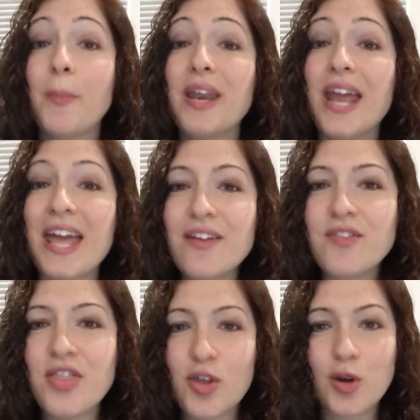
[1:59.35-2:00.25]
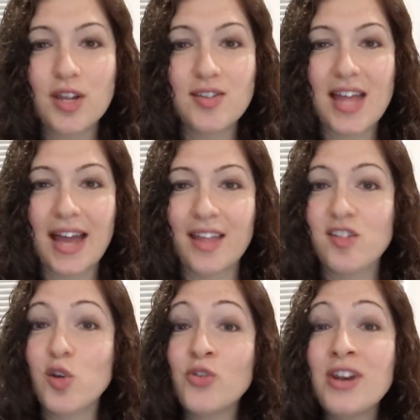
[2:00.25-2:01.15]
But if in thirty
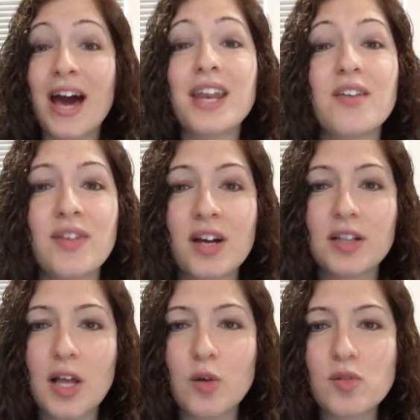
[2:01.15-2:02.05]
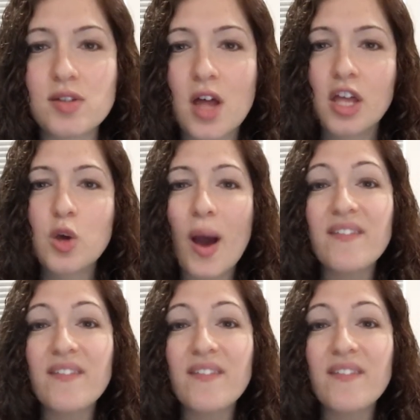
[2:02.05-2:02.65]
seconds you're not even close, you